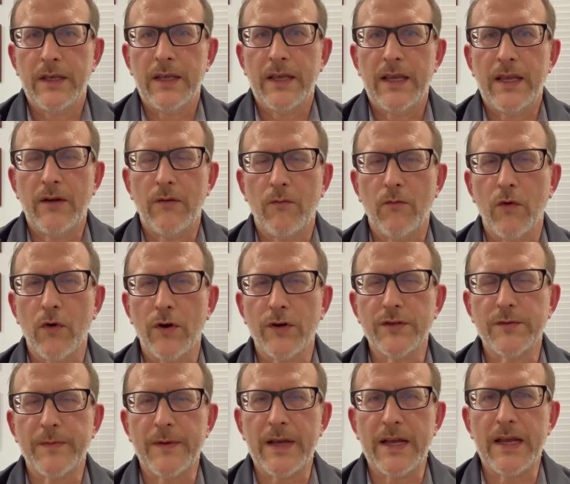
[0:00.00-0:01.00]
And it
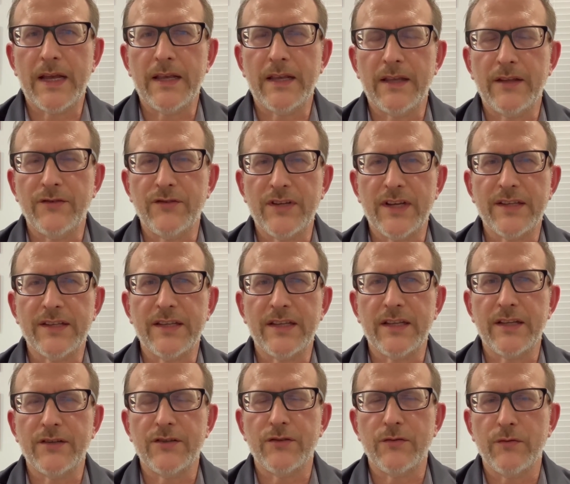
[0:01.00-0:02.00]
works by injecting
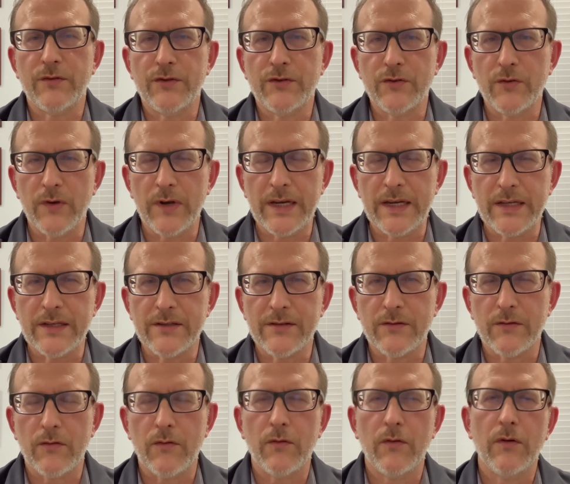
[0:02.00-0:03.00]
into a joint
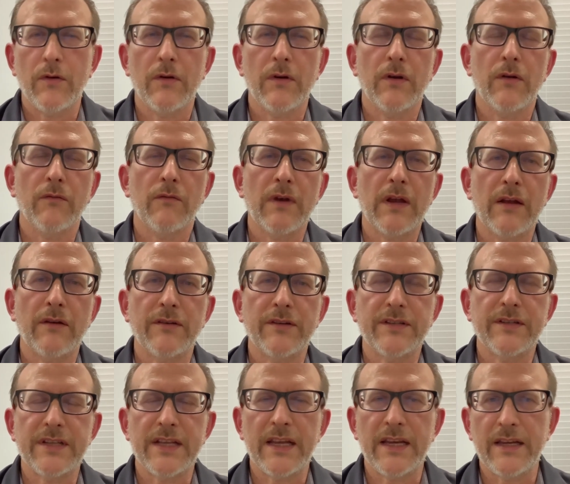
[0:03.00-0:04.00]
or around a
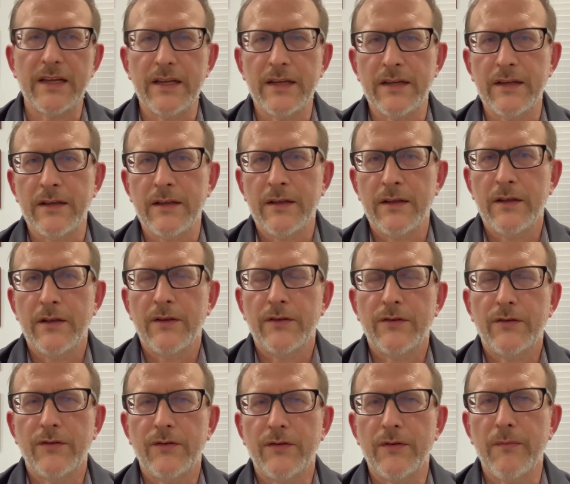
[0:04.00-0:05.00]
tendon
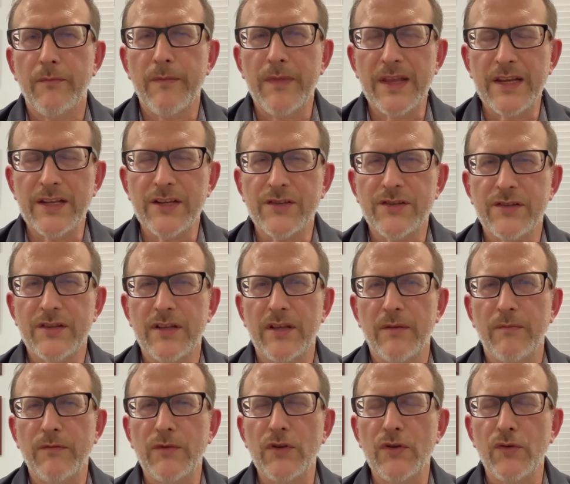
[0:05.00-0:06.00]
to diminish the
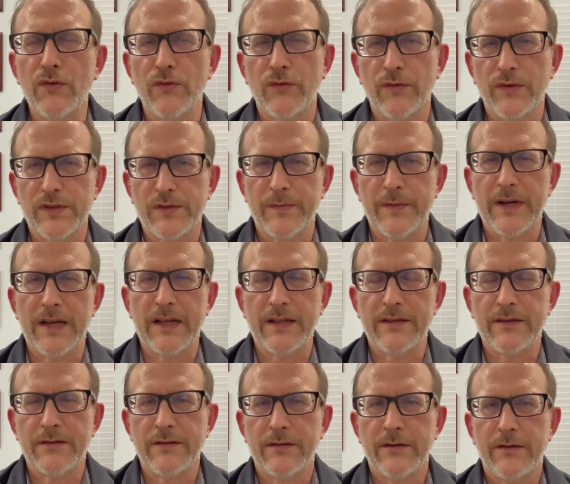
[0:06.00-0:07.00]
immune
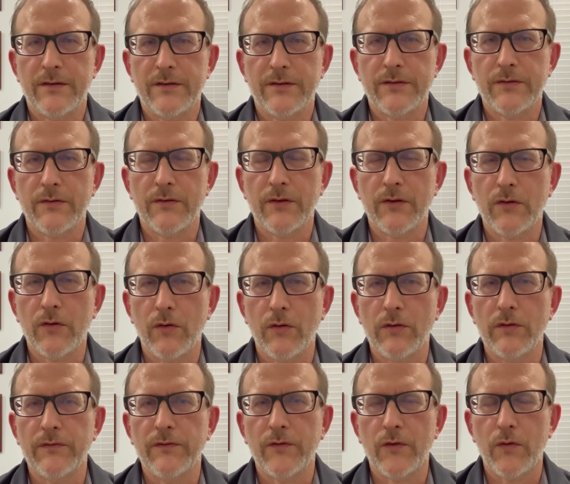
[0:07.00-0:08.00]
response. So the goal
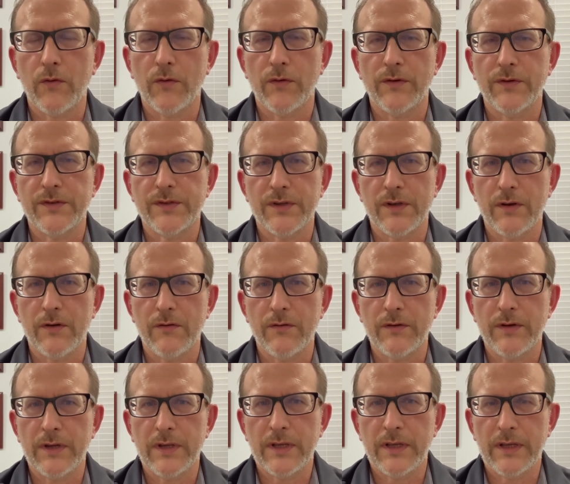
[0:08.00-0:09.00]
of cortisone
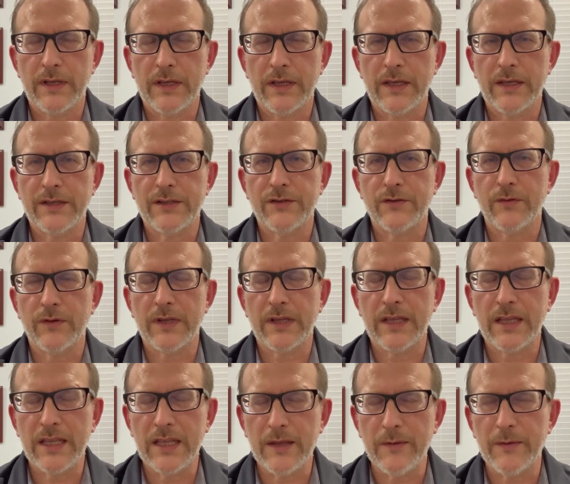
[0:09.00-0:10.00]
is to
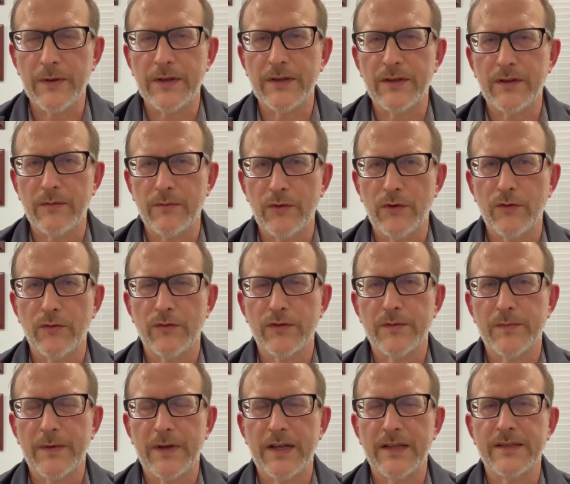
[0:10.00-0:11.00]
inhibit the immune
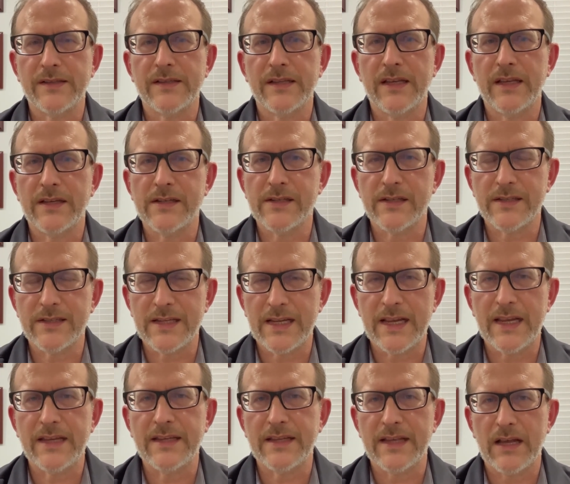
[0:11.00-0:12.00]
response and to
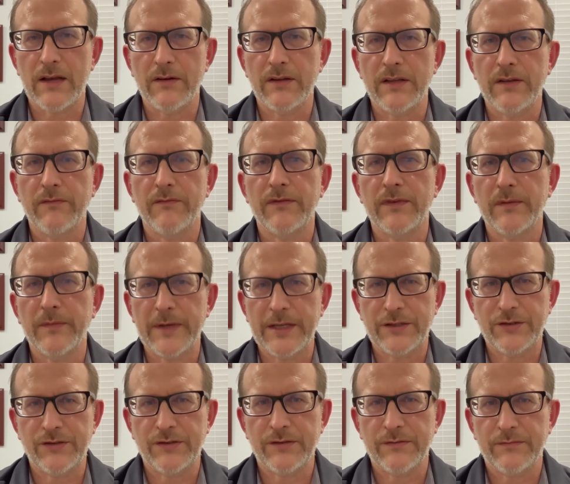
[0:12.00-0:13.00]
take down
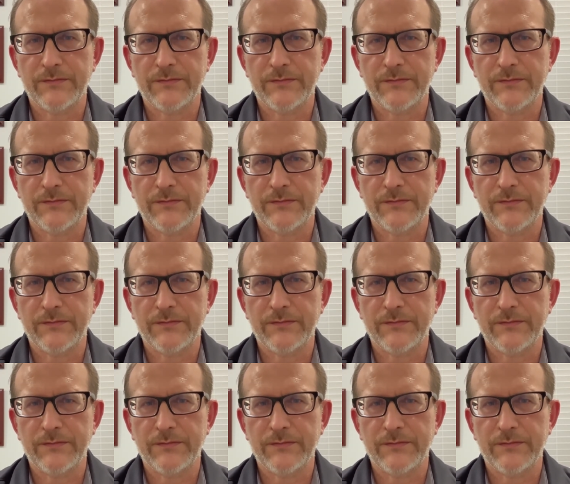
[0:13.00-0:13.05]
inflammation.